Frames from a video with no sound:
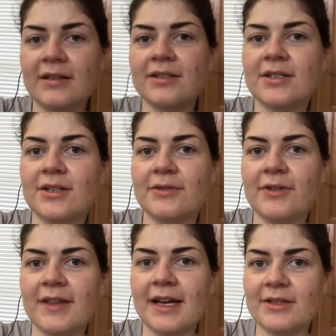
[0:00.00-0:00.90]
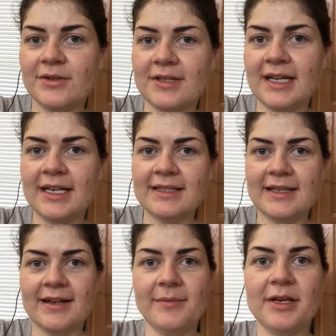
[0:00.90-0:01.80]
it's good for the exercise
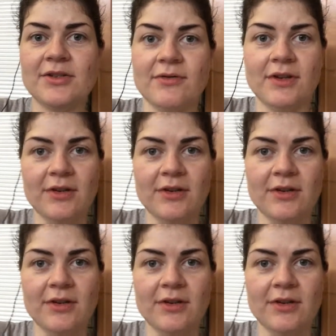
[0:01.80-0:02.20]
and it makes you feel